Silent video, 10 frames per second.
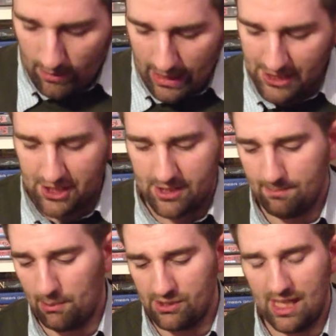It's just
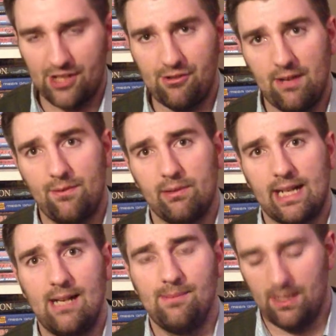some bog standard straightforward
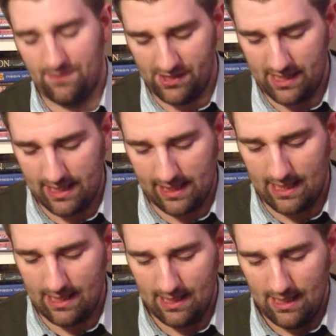games after seeing
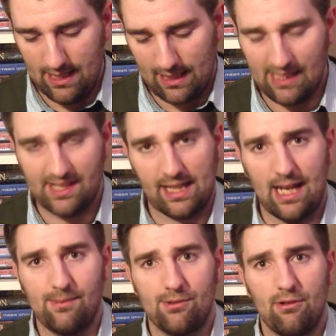Classic
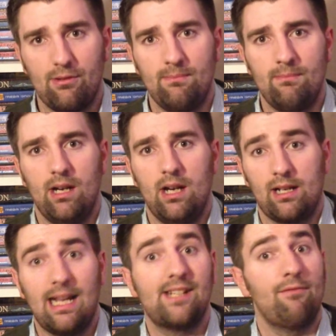
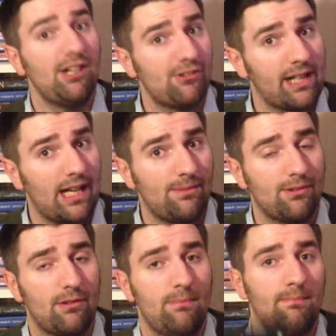Retro
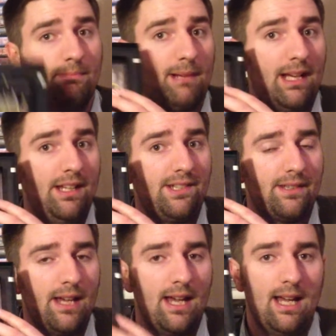Games Room playing
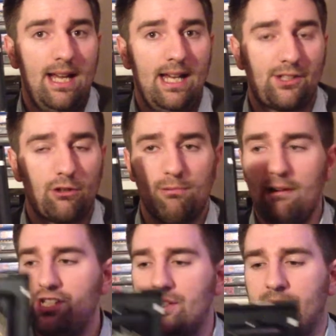this. It's
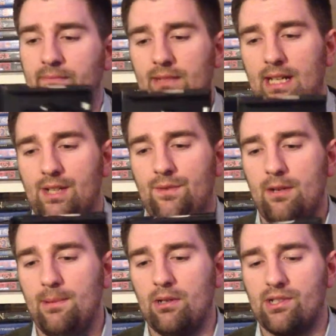Corporation, and it's
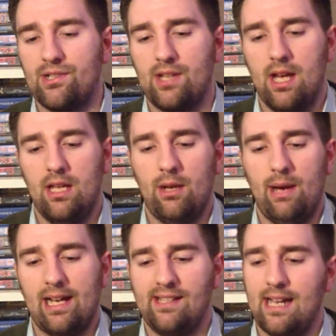fully boxed. No
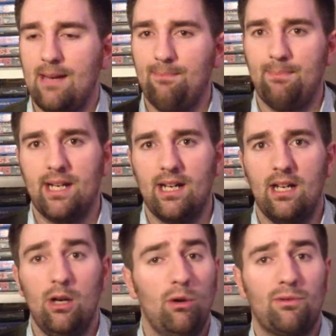hanging tab,
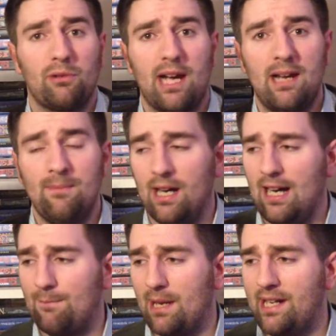but awful game. I
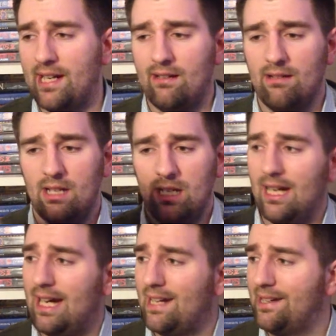have played it,
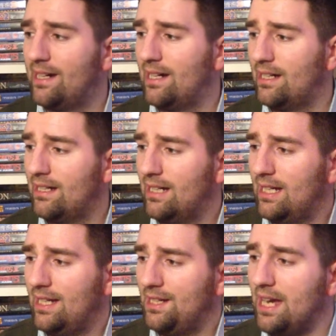and
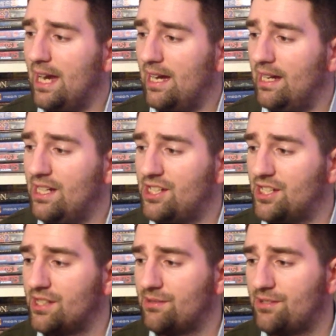yeah, it's
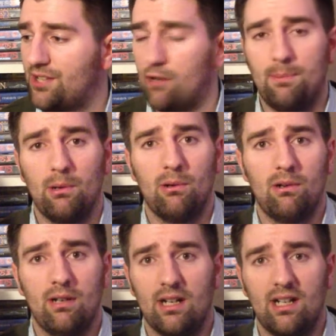just so
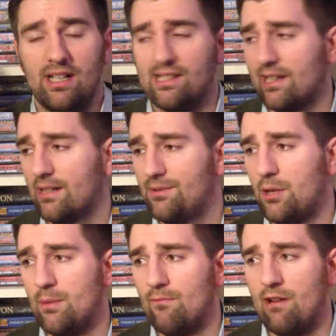poor. It's like a
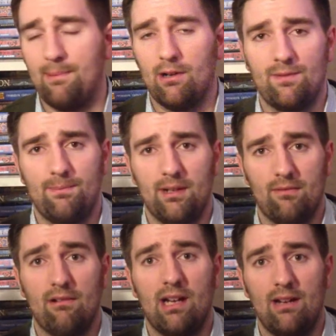Doom rip-off, but
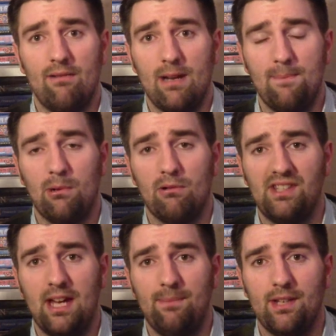a really, really poor
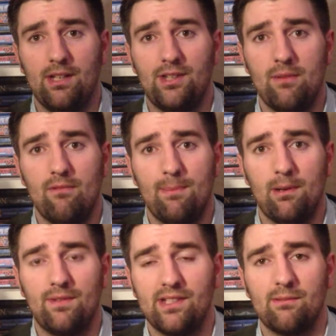attempt at a Doom
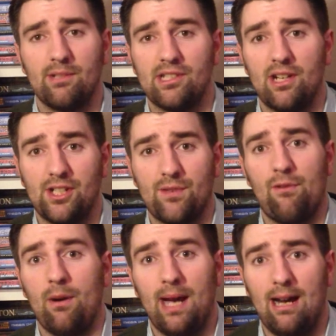rip-off. It's almost like just
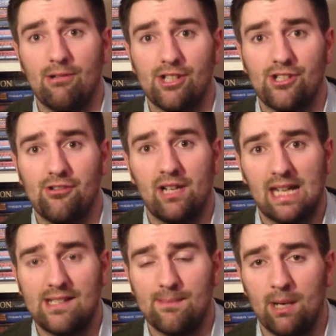throw it out, just trying to
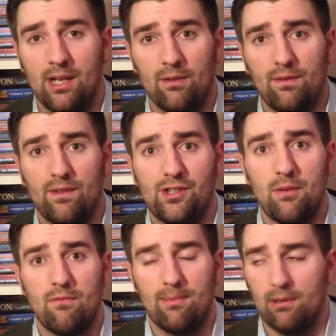get some money off of a
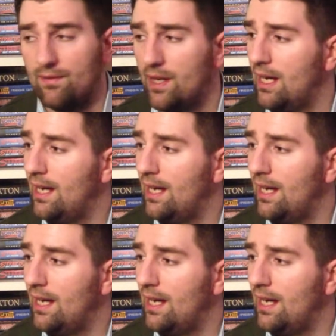Doom rip-off.